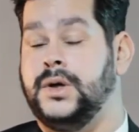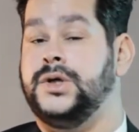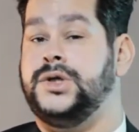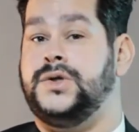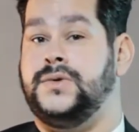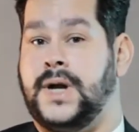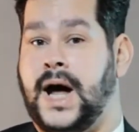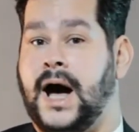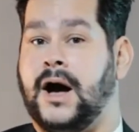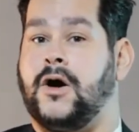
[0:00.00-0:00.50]

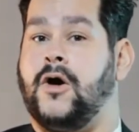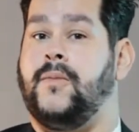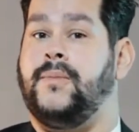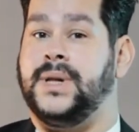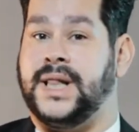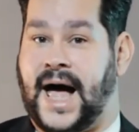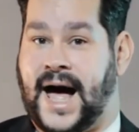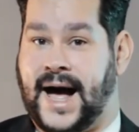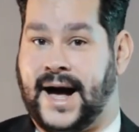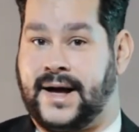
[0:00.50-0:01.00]
Do not go
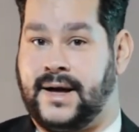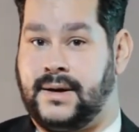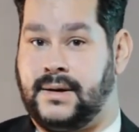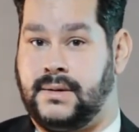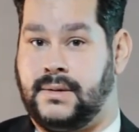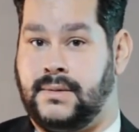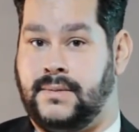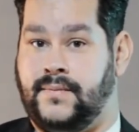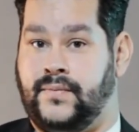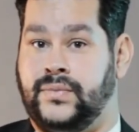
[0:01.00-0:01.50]
black.
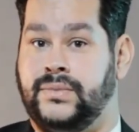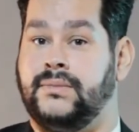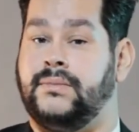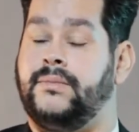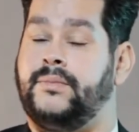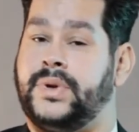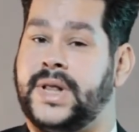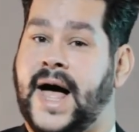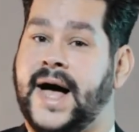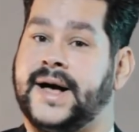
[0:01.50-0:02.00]

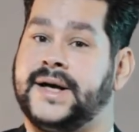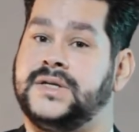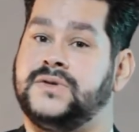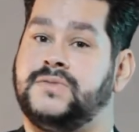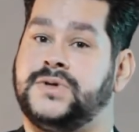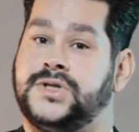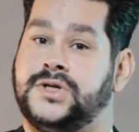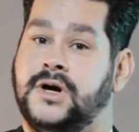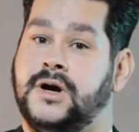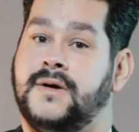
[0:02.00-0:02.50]
Black is
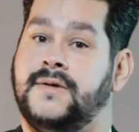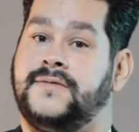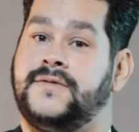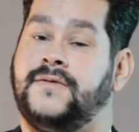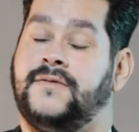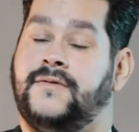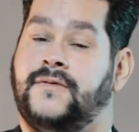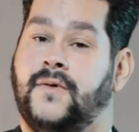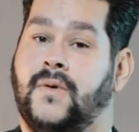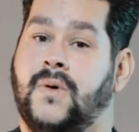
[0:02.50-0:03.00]
reserved
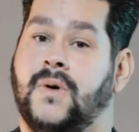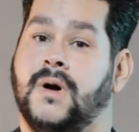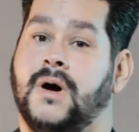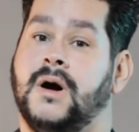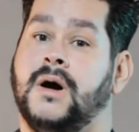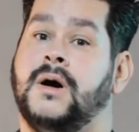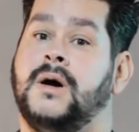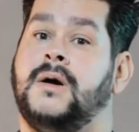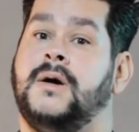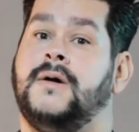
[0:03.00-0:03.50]

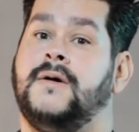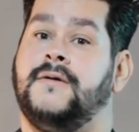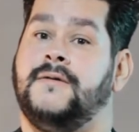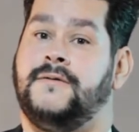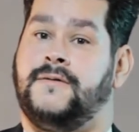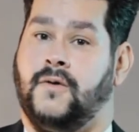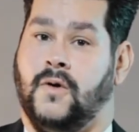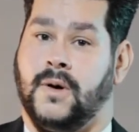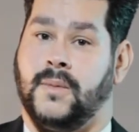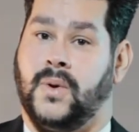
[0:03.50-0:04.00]
for
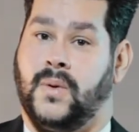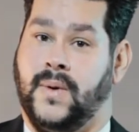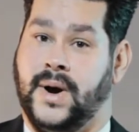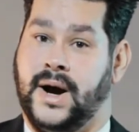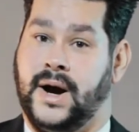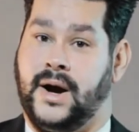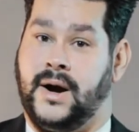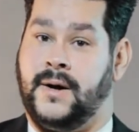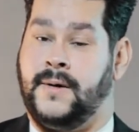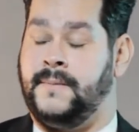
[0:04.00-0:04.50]
formal
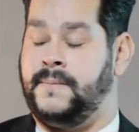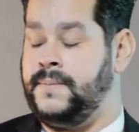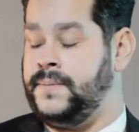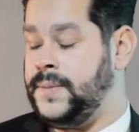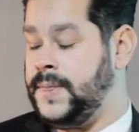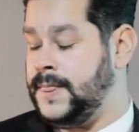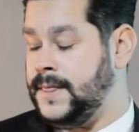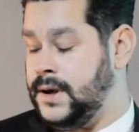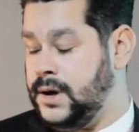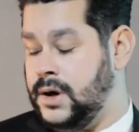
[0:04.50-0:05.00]
wear.
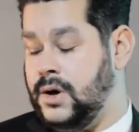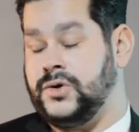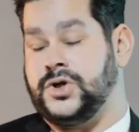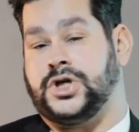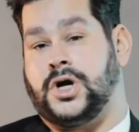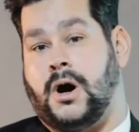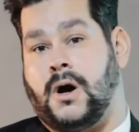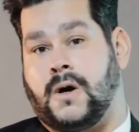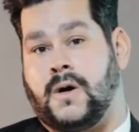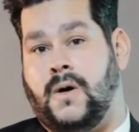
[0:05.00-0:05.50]
Go
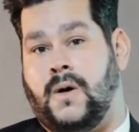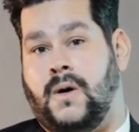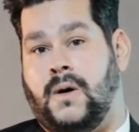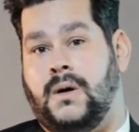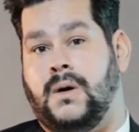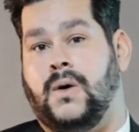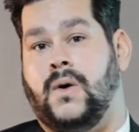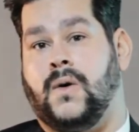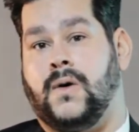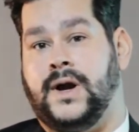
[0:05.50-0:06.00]

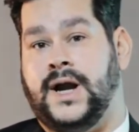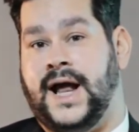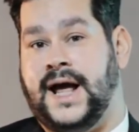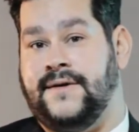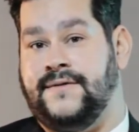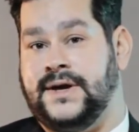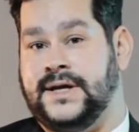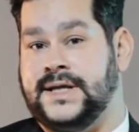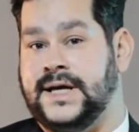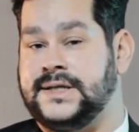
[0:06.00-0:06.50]
charcoal or
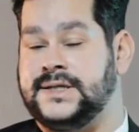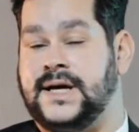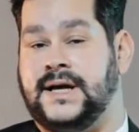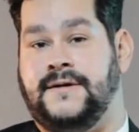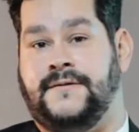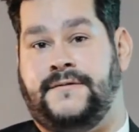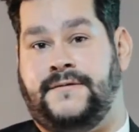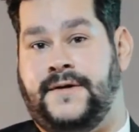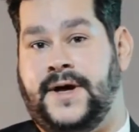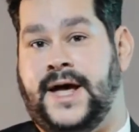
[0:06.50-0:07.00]
navy. That's going
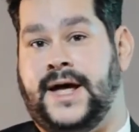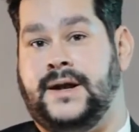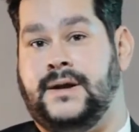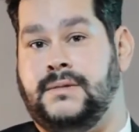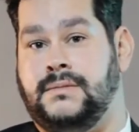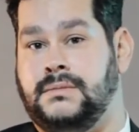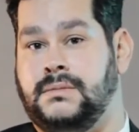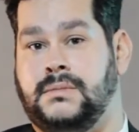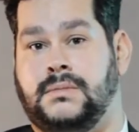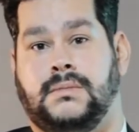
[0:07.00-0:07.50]
to fit
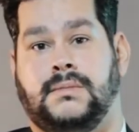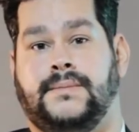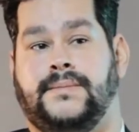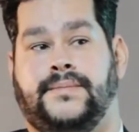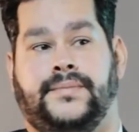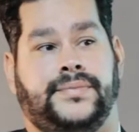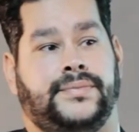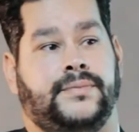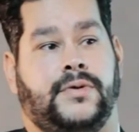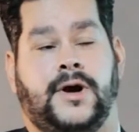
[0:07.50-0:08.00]

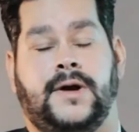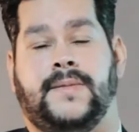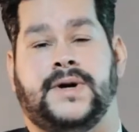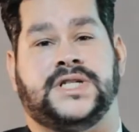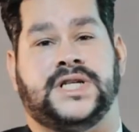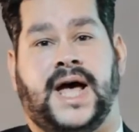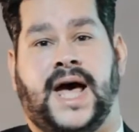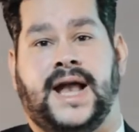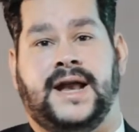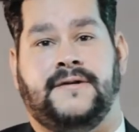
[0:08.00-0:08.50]
pretty
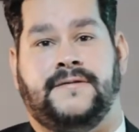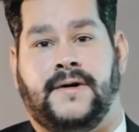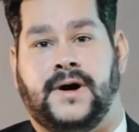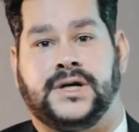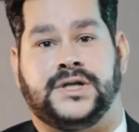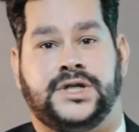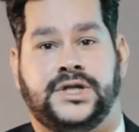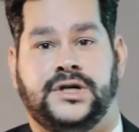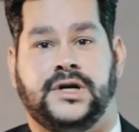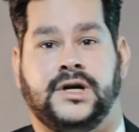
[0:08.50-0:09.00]
much any
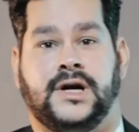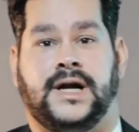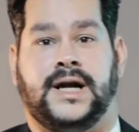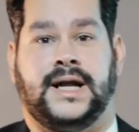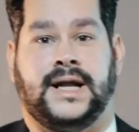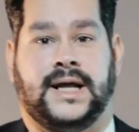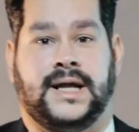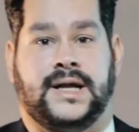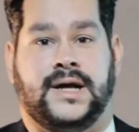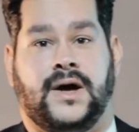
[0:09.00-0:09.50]
function you're going to
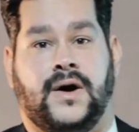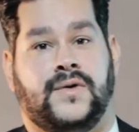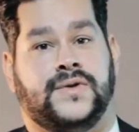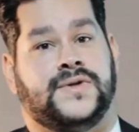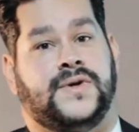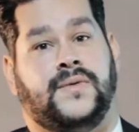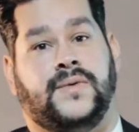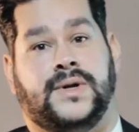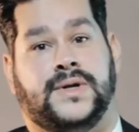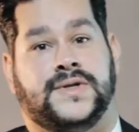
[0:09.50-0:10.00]
need to go
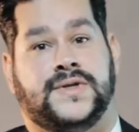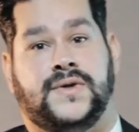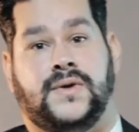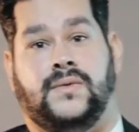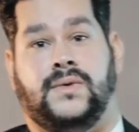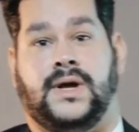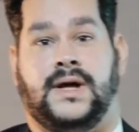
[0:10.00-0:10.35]
to in a suit.